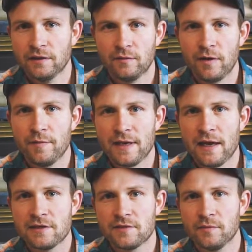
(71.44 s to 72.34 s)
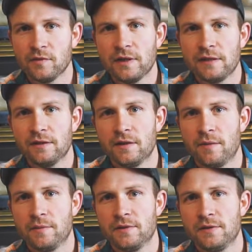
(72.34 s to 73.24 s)
Wyoming has some really good
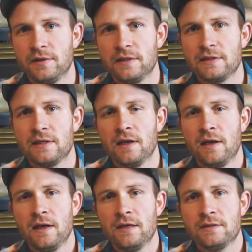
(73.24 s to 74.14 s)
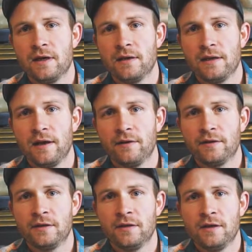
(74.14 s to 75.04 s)
opportunities to hunt
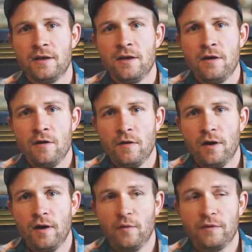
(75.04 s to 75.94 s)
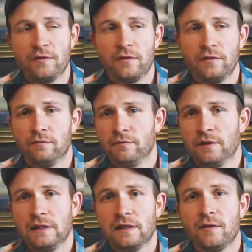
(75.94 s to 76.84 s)
elk with
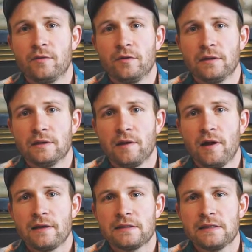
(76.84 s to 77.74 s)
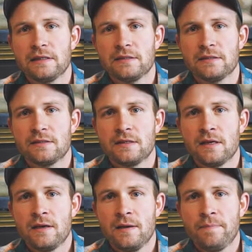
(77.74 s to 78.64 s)
really liberal and long seasons
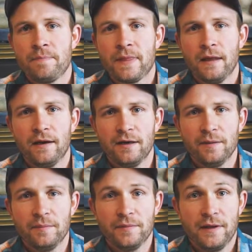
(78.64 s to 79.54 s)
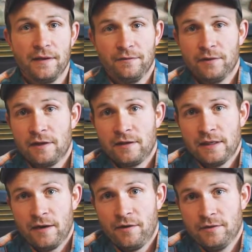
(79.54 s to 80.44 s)
that really aren't
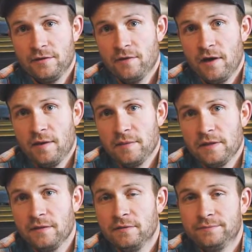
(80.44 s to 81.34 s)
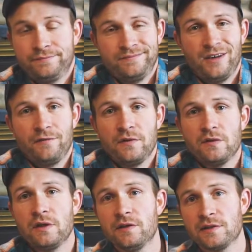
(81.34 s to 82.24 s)
that hard to draw. I mean, a few
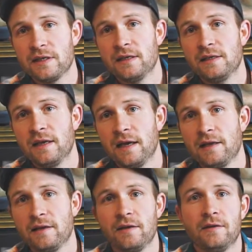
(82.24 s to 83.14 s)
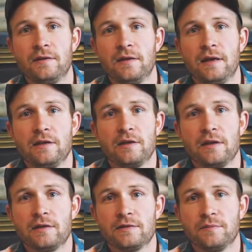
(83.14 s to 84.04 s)
years in and you can
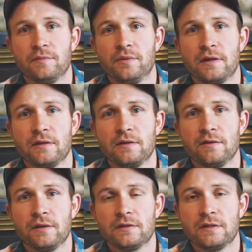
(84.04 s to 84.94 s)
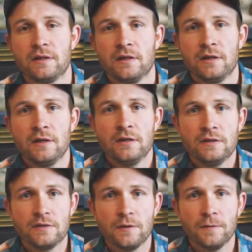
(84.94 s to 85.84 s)
hunt some pretty good units.
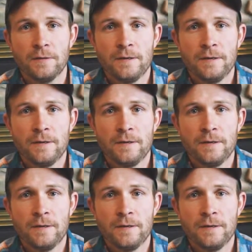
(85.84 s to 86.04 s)
So